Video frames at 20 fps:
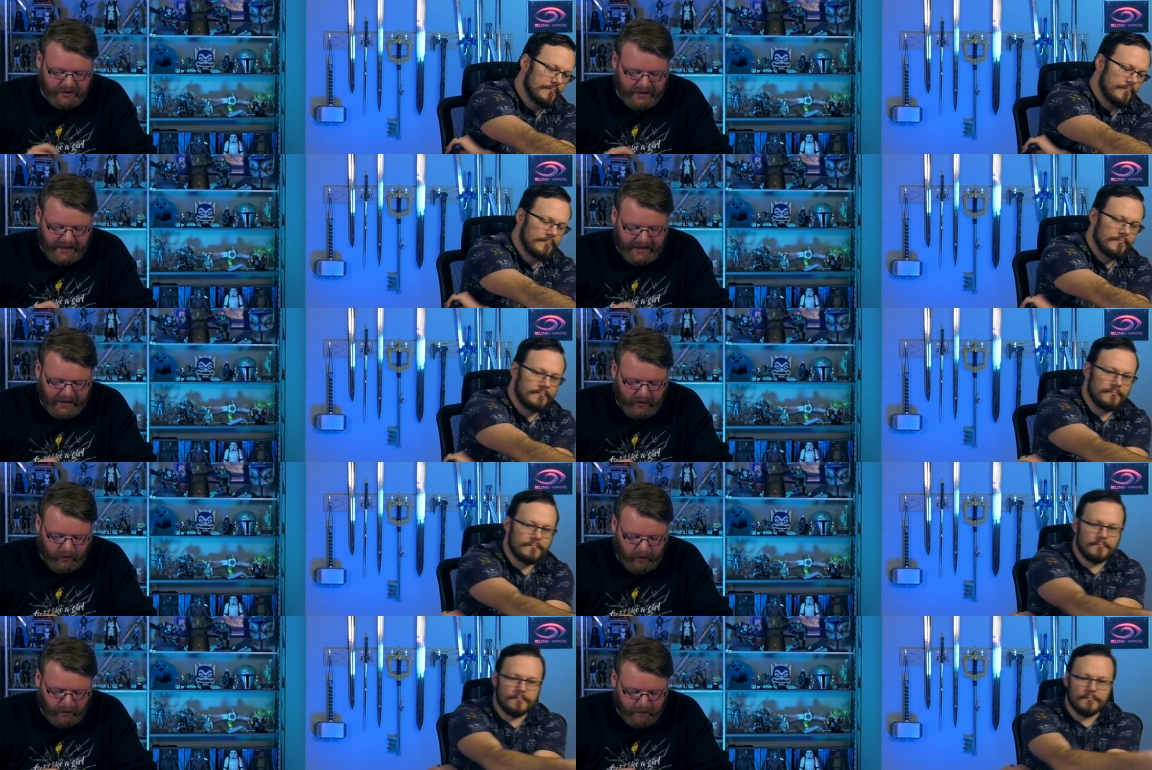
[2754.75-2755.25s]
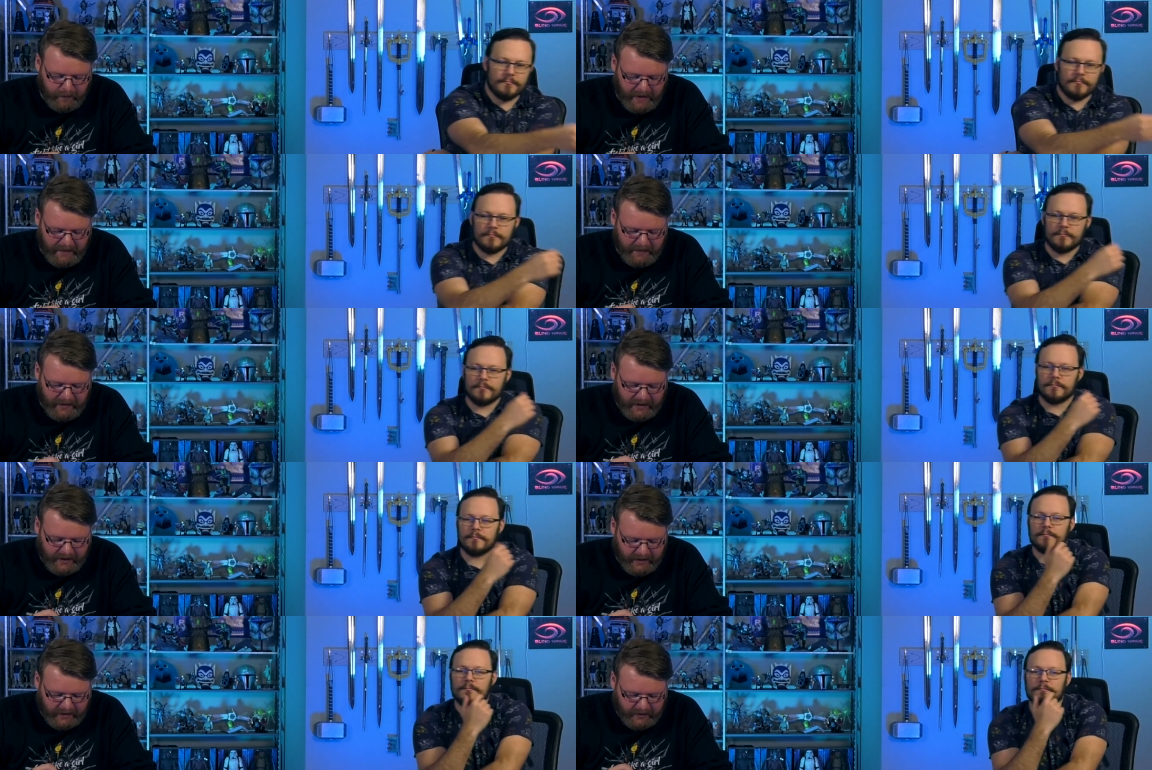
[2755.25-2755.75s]
Speaker 1: dad or
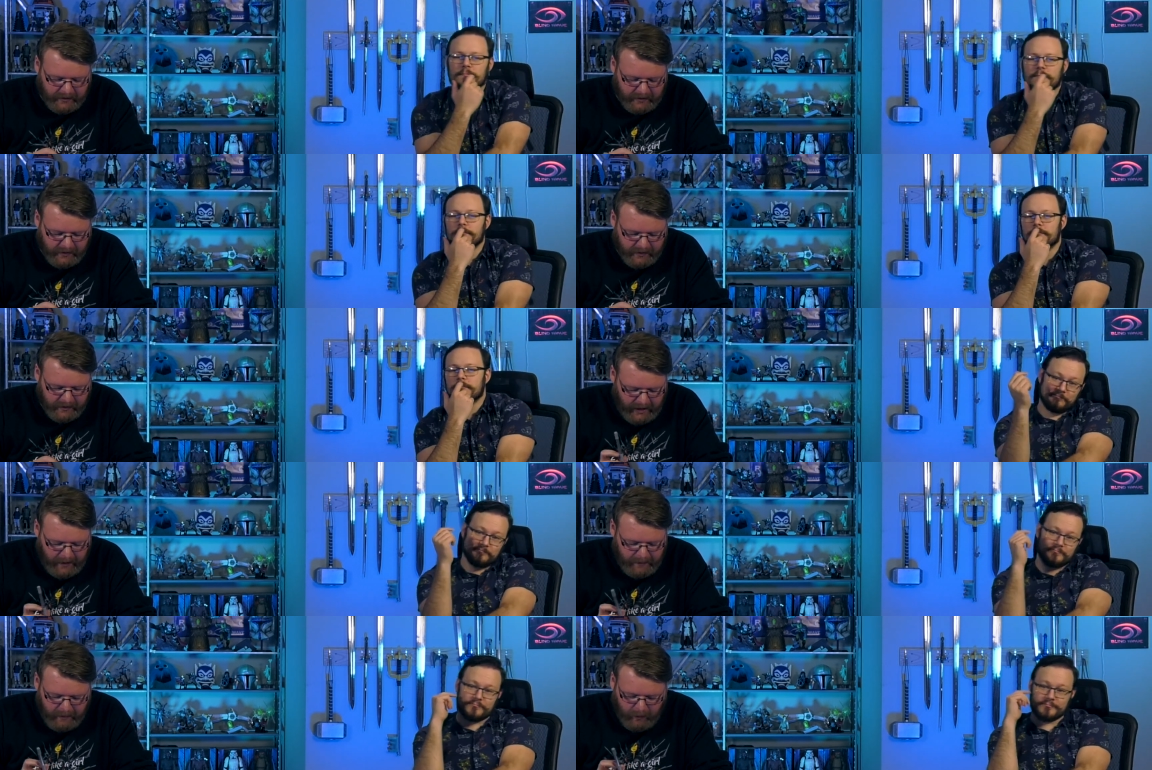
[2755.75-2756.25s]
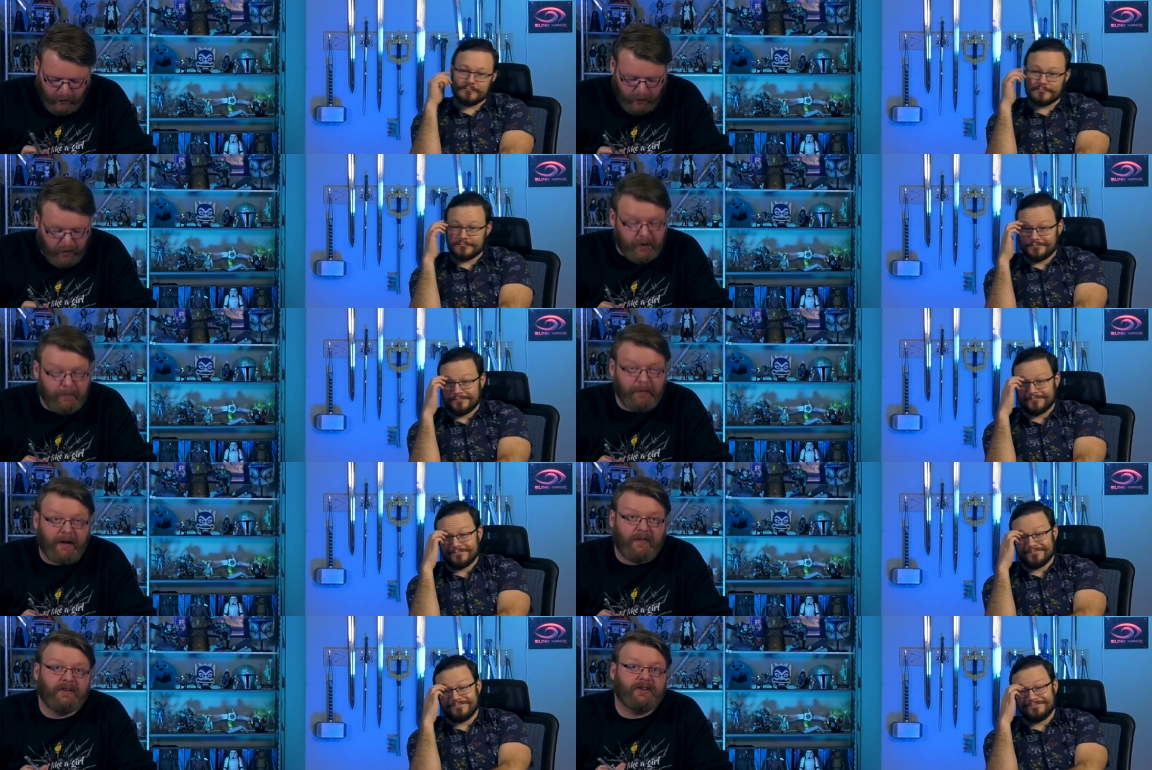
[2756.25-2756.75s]
baby Hitler. I'd be worried
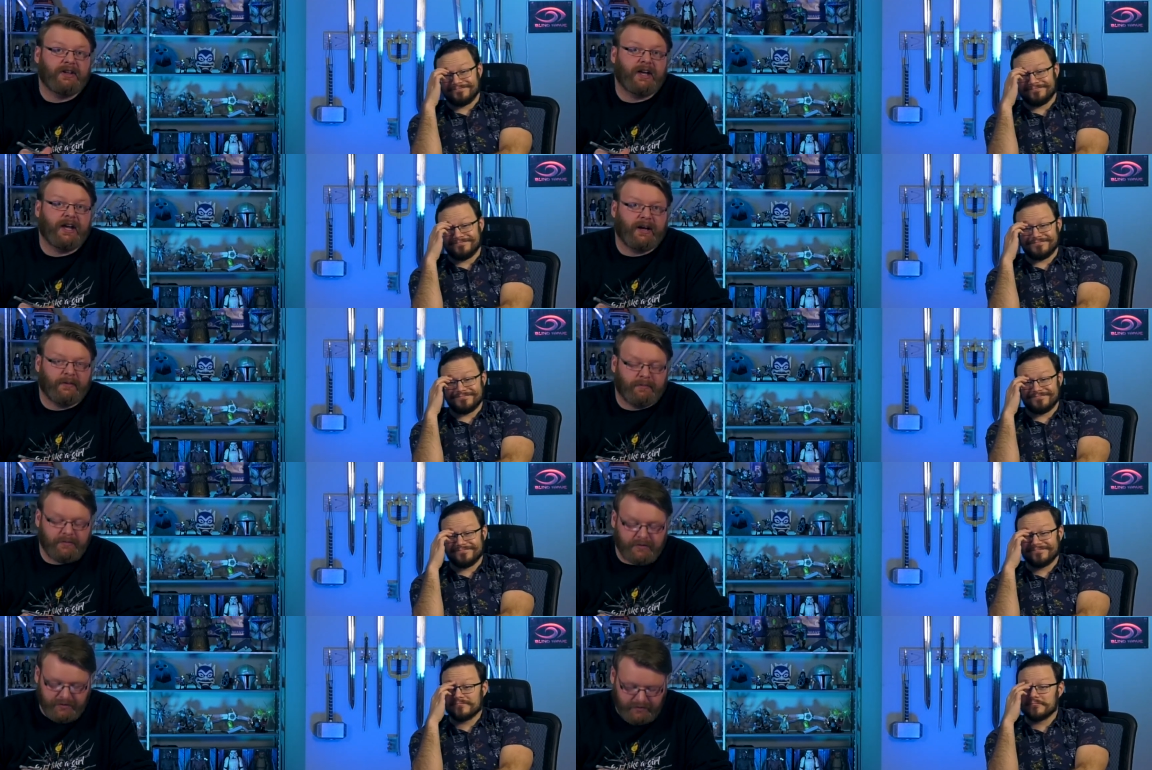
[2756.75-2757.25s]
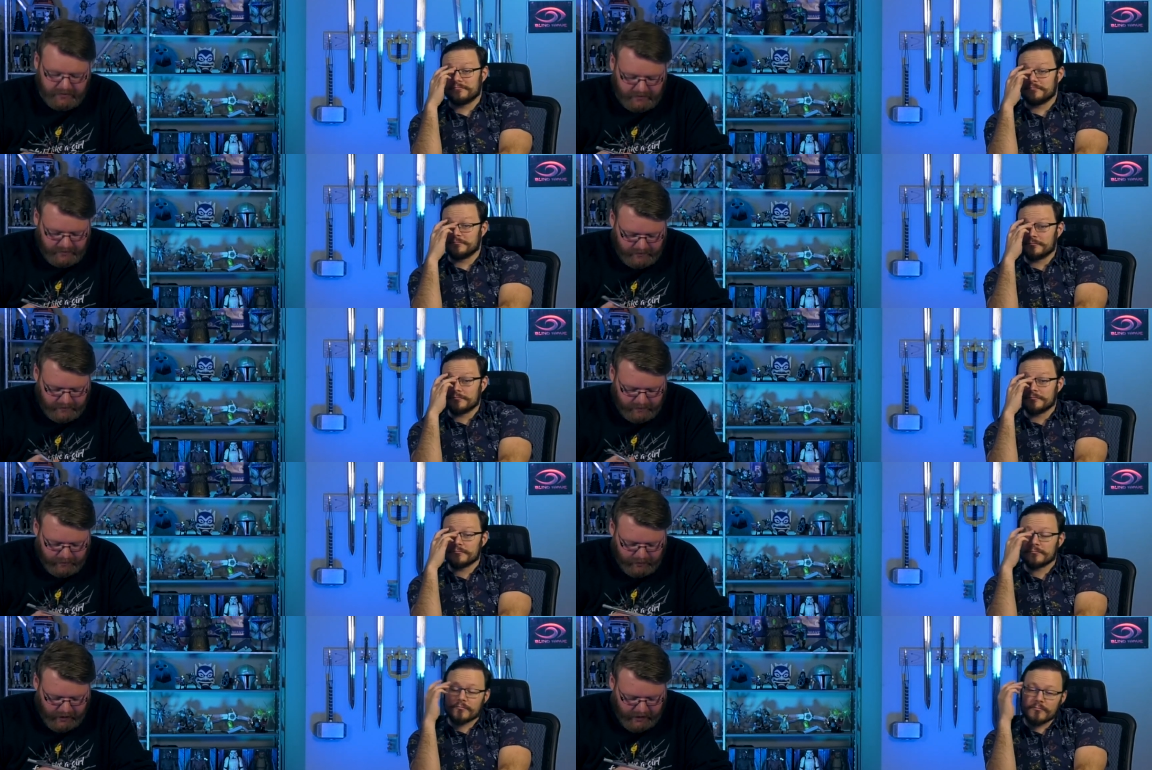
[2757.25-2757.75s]
about the dams
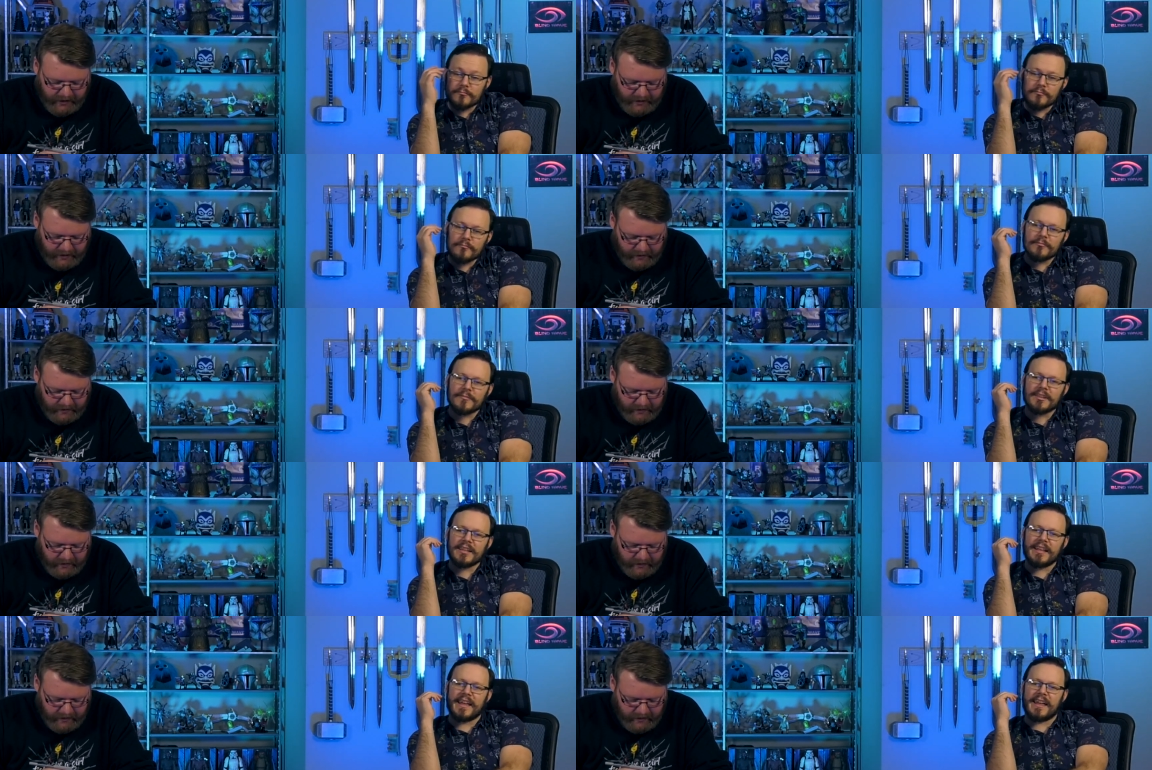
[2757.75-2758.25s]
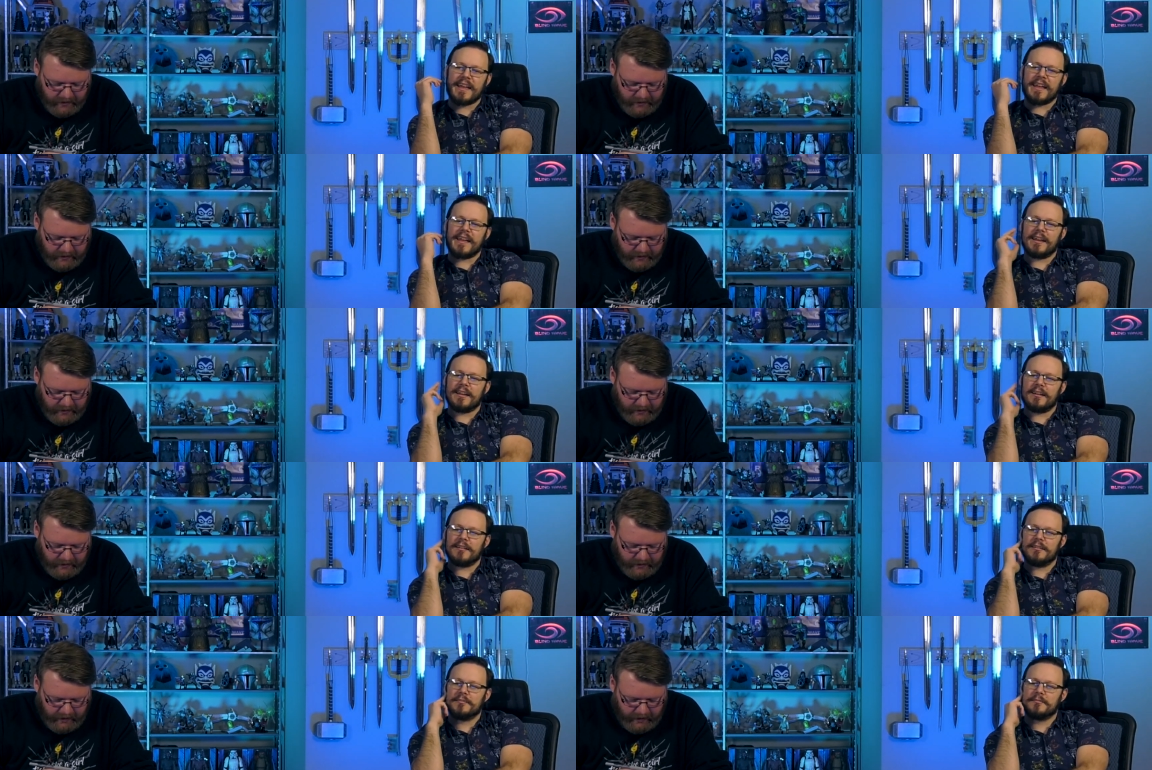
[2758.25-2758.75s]
breaking.
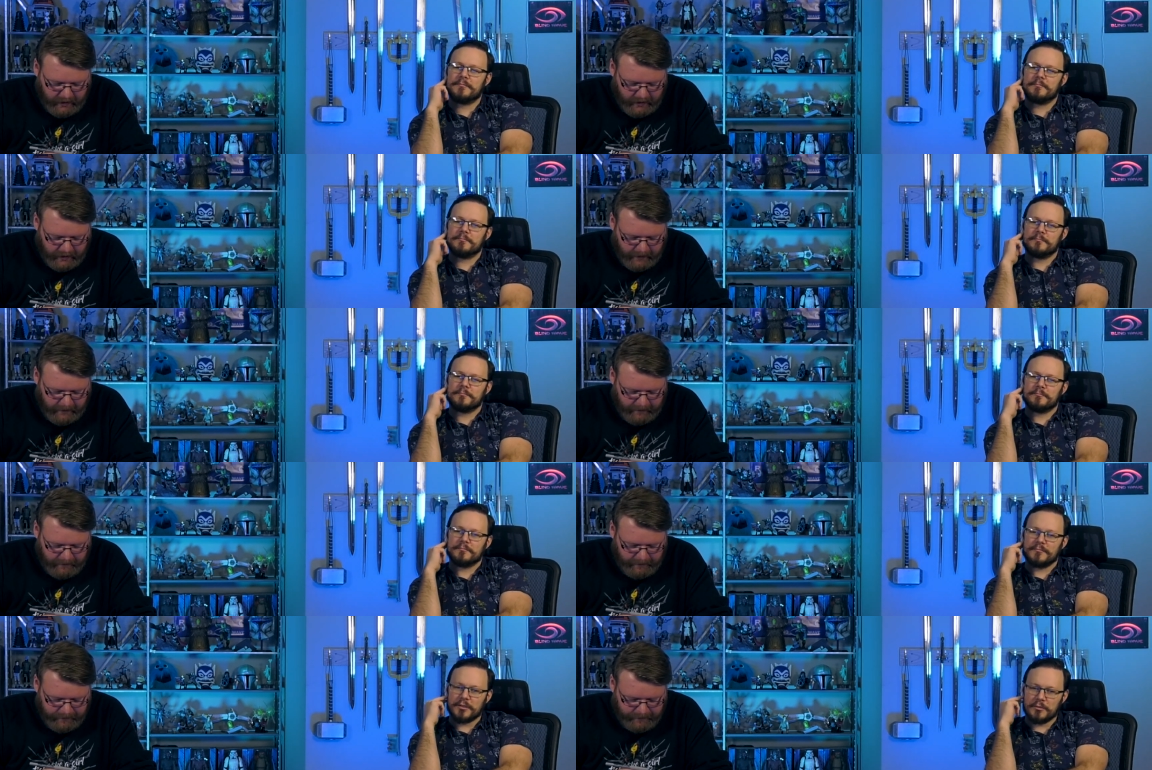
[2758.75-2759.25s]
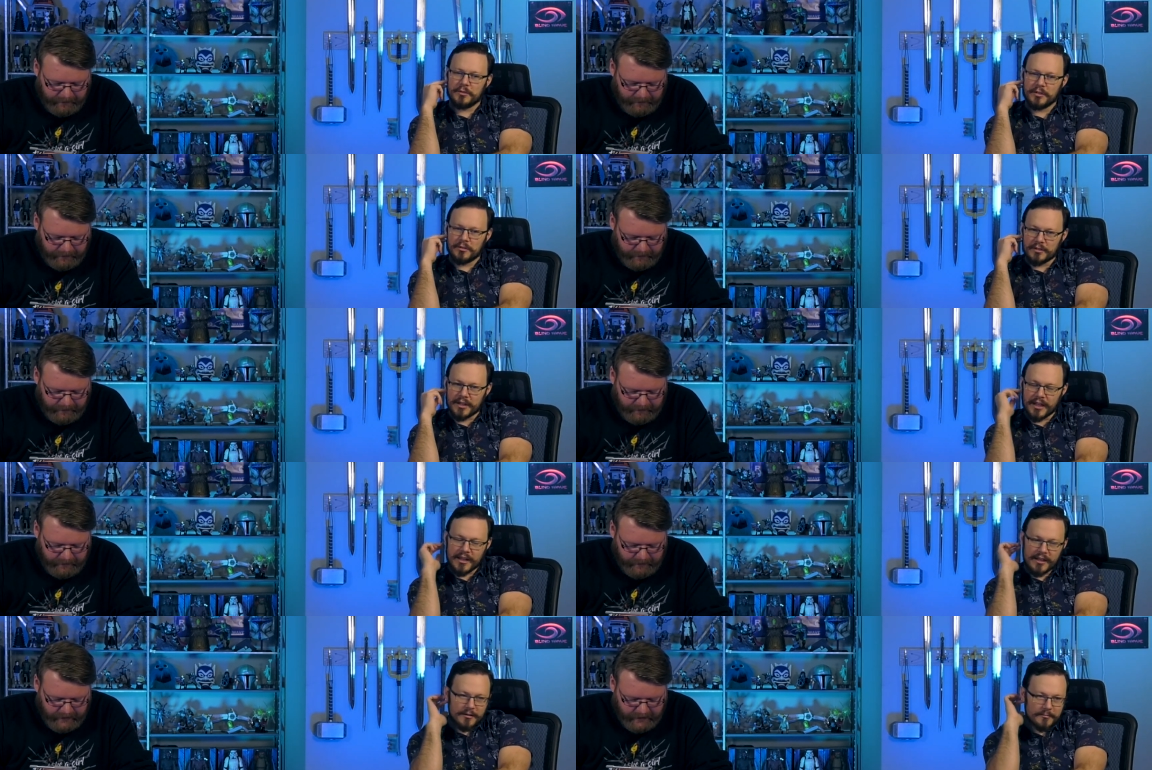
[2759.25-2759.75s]
Um,
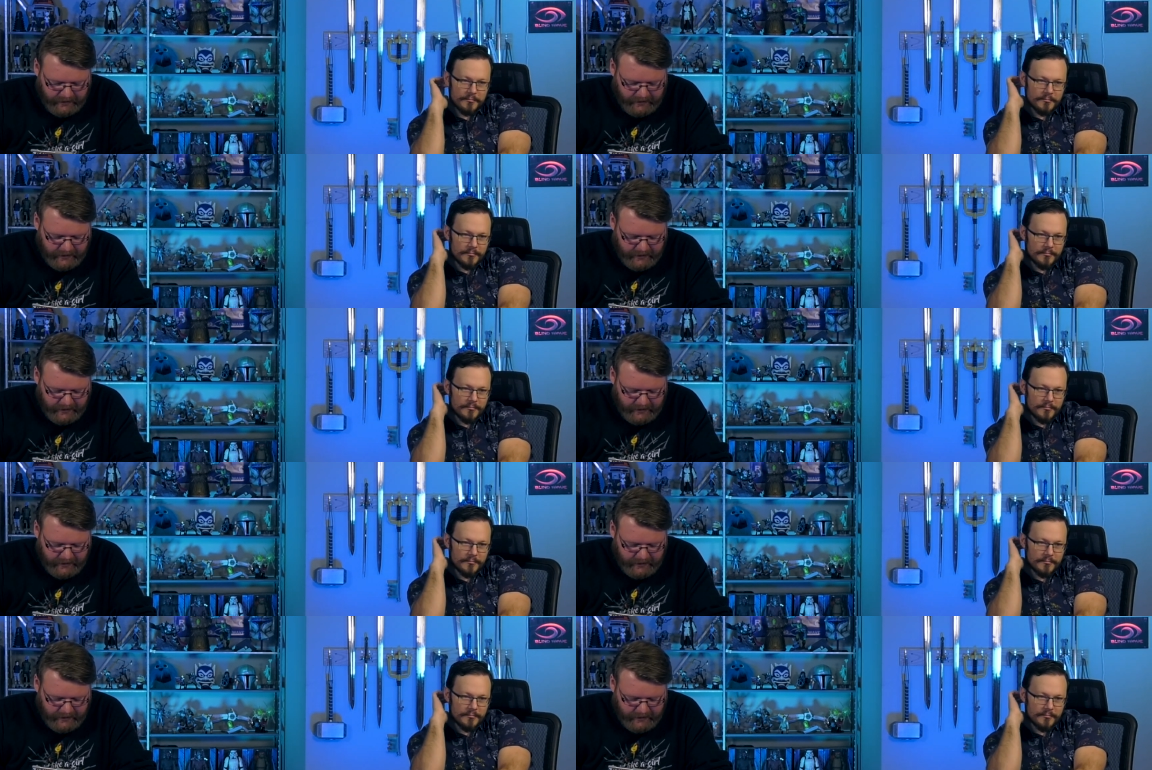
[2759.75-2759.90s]
oh,